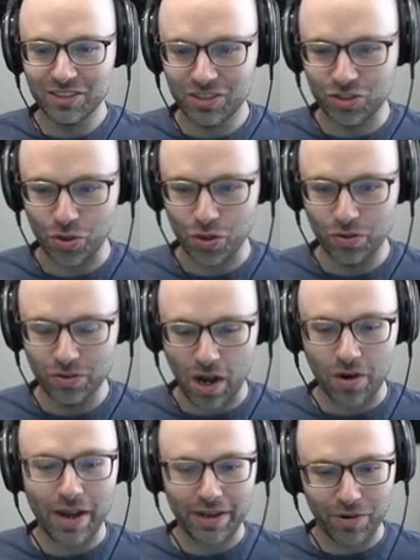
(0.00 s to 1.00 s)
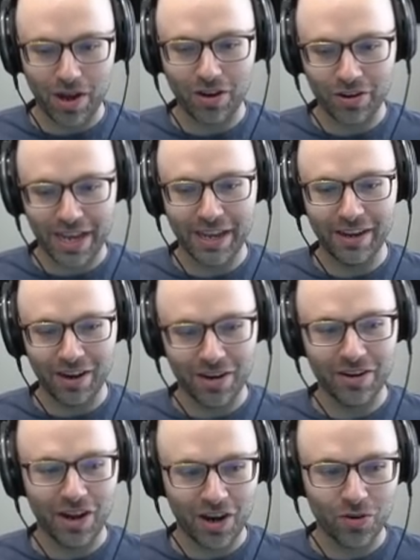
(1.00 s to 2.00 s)
True. Oh, wait, well, okay. Our,
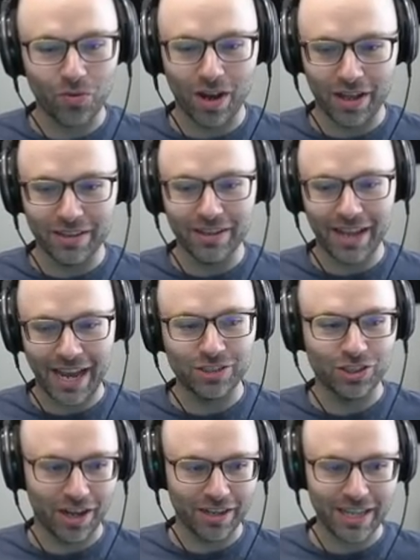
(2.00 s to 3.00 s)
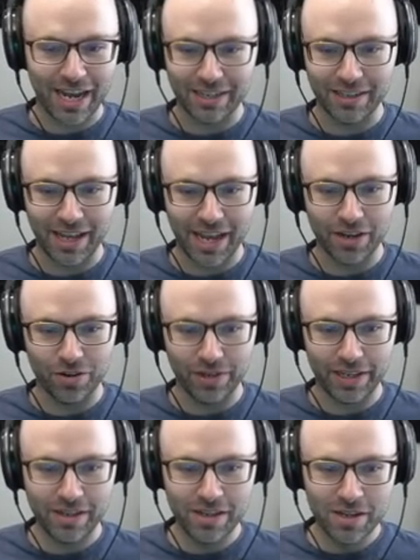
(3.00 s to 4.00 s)
our one hedgehog died to the
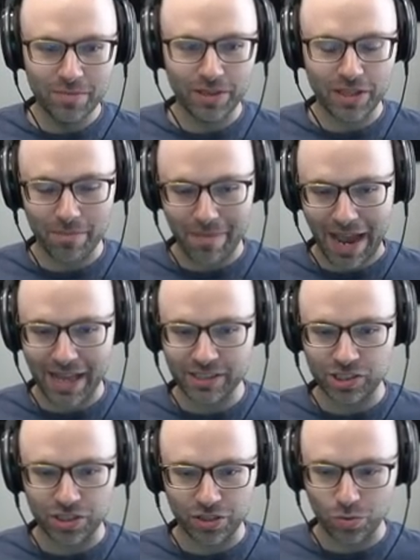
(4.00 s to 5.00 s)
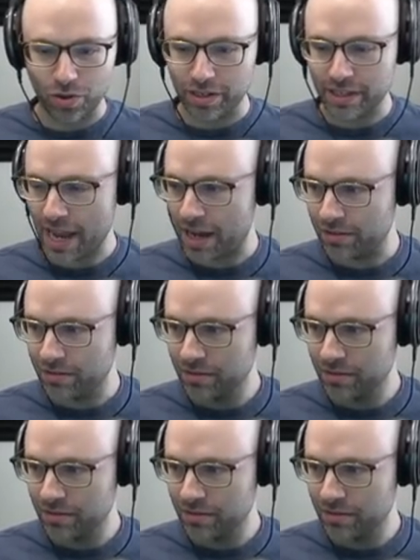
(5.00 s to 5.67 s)
AoE, but the math still worked out.